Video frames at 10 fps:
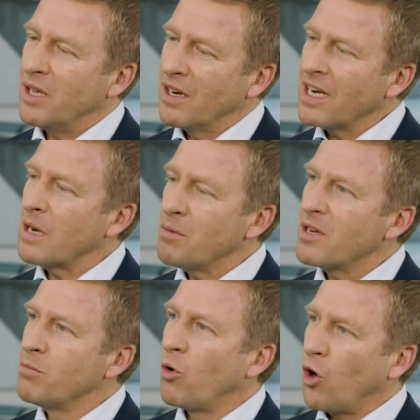a little
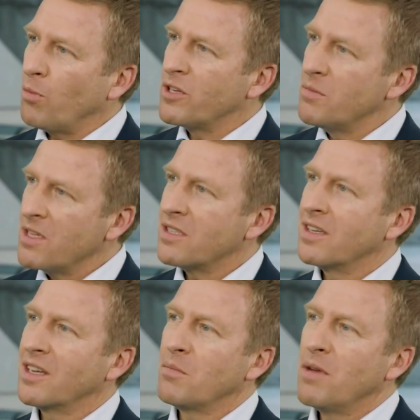bit more
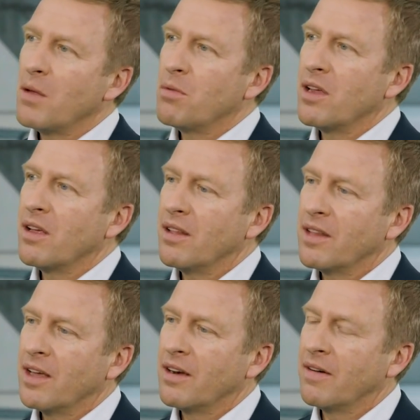optimistic maybe
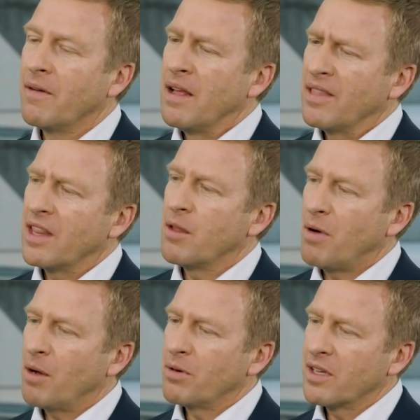than than
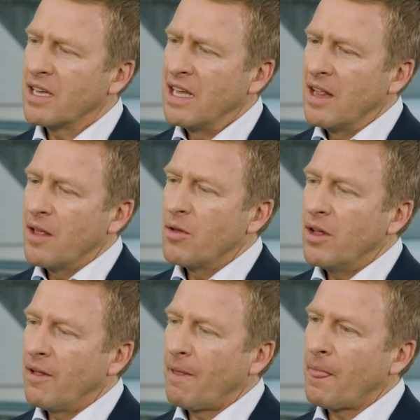the public
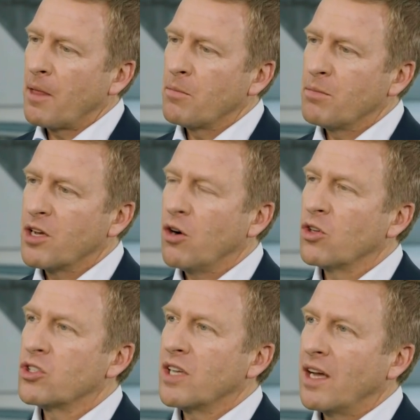um,
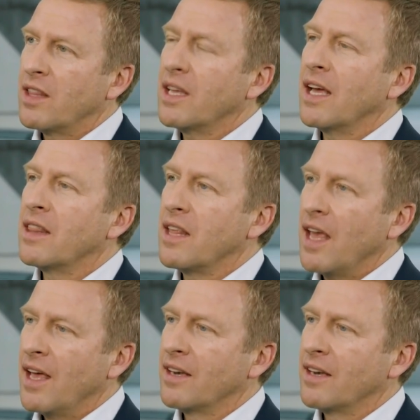because I think at the